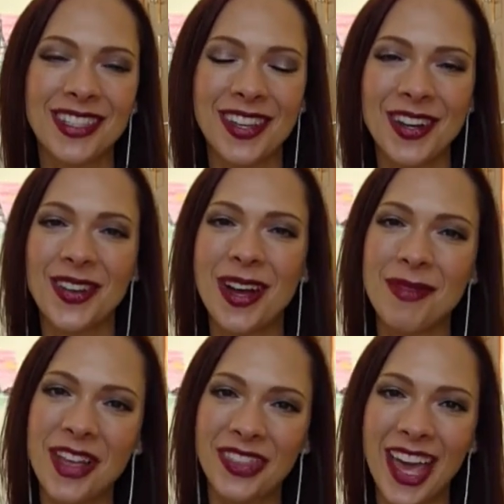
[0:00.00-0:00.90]
So I
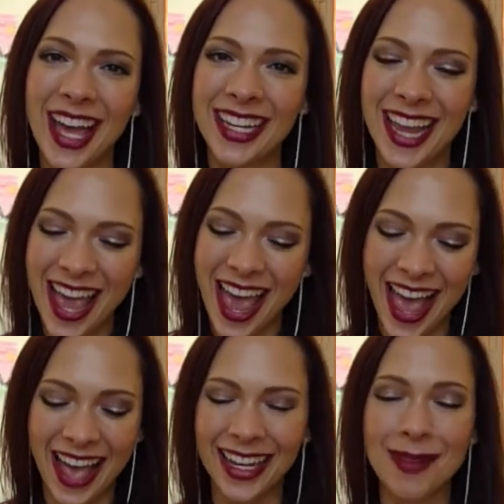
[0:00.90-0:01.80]
bought that,
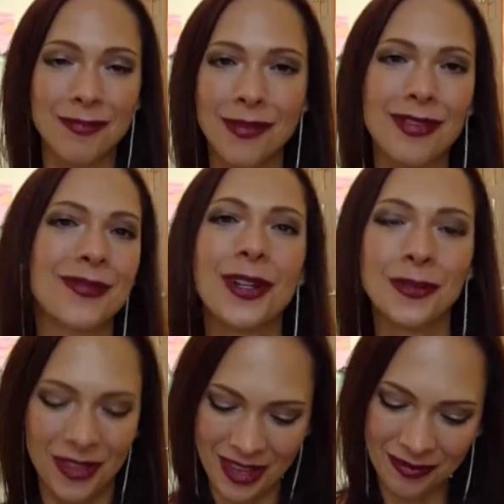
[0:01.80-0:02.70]
and I'm
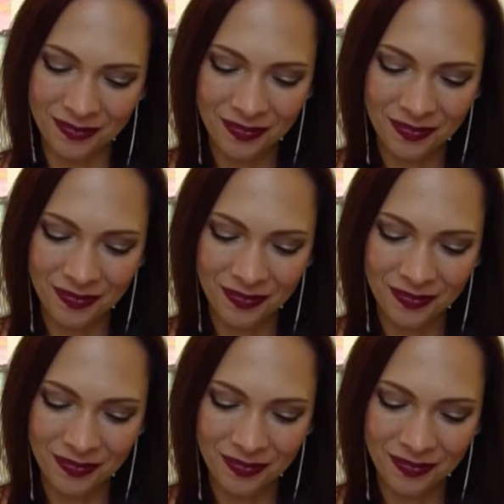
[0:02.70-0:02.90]
thrilled with it.